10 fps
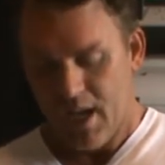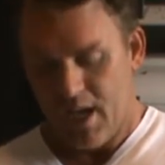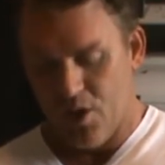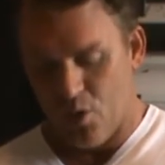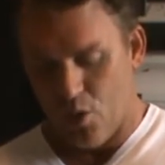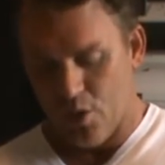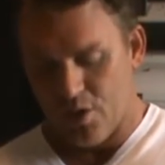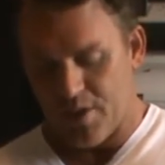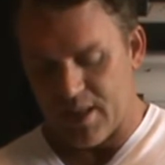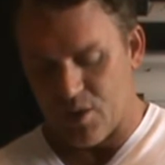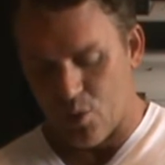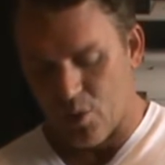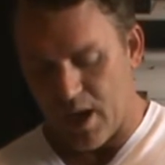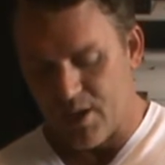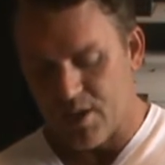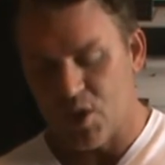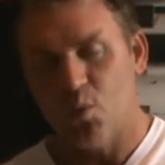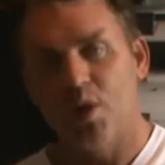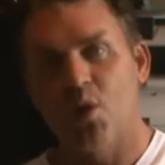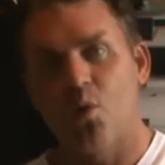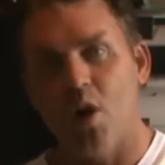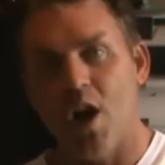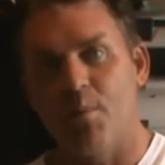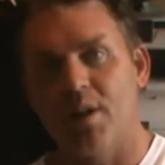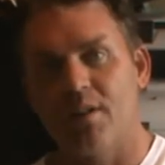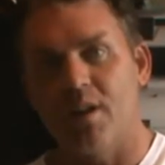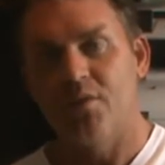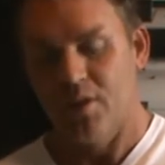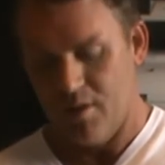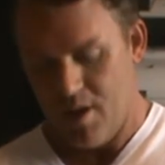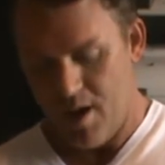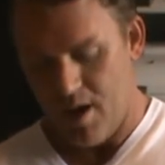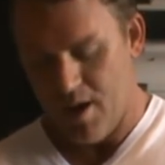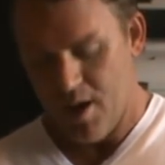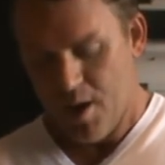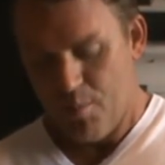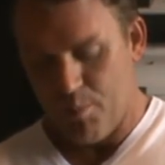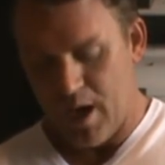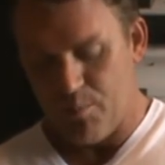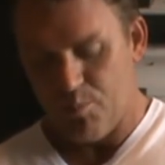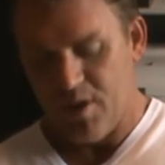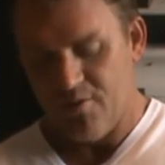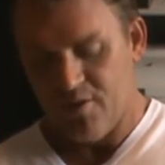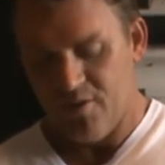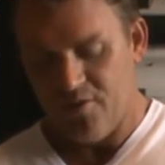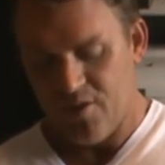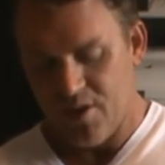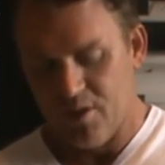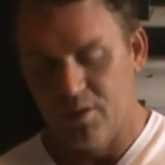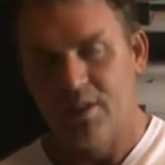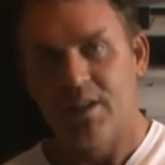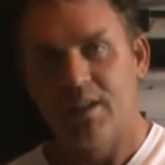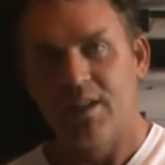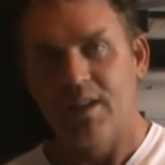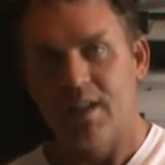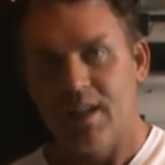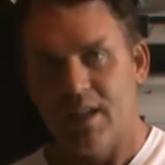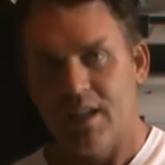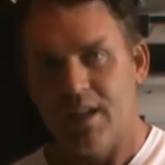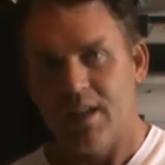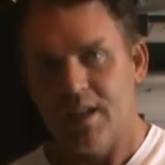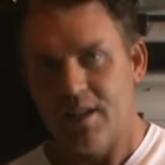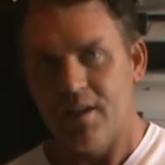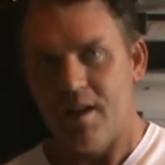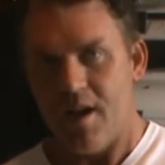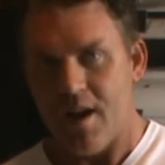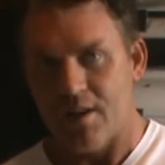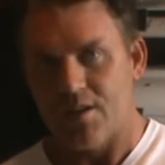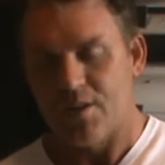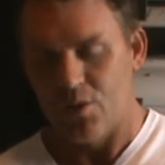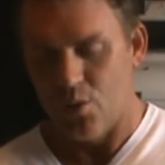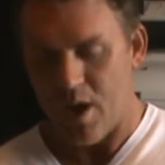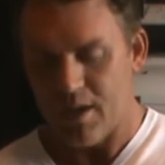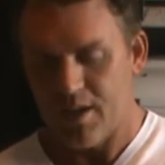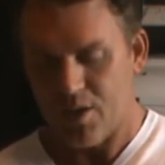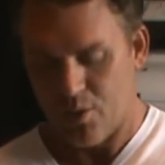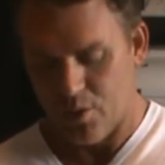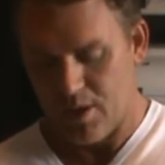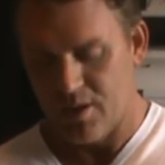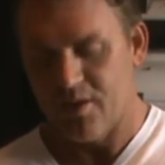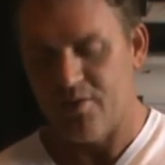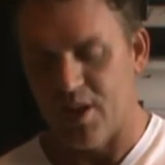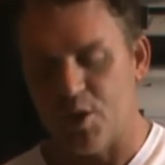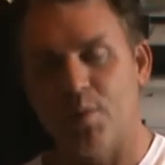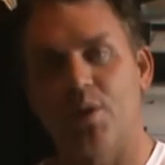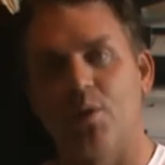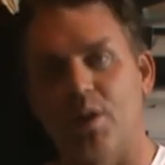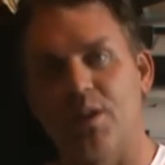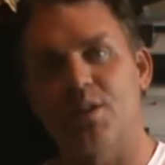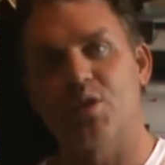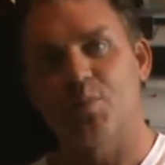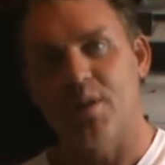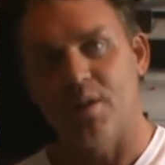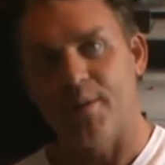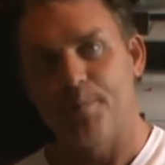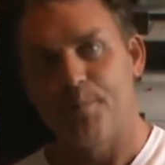in order that the righteous requirement of the law might be fulfilled in us, who walk not according to the flesh, but according to the Spirit.